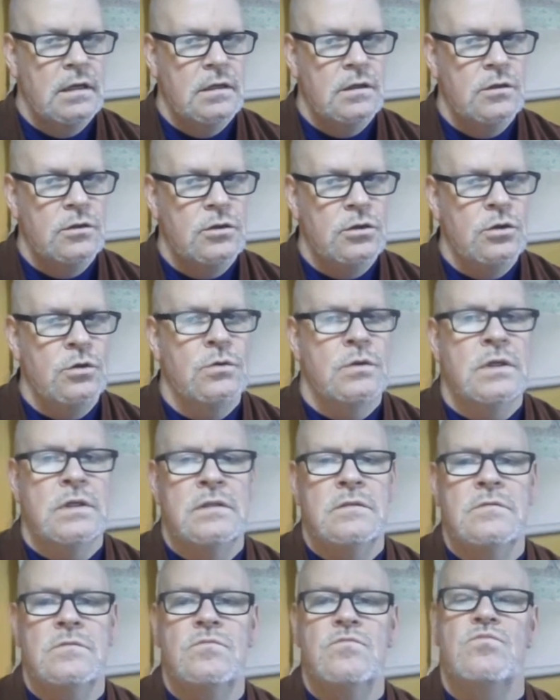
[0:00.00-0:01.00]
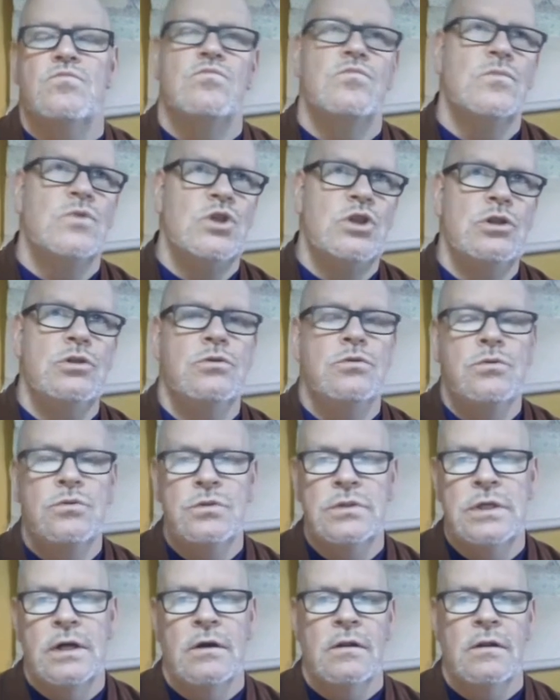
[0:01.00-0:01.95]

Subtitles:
You can choose, there are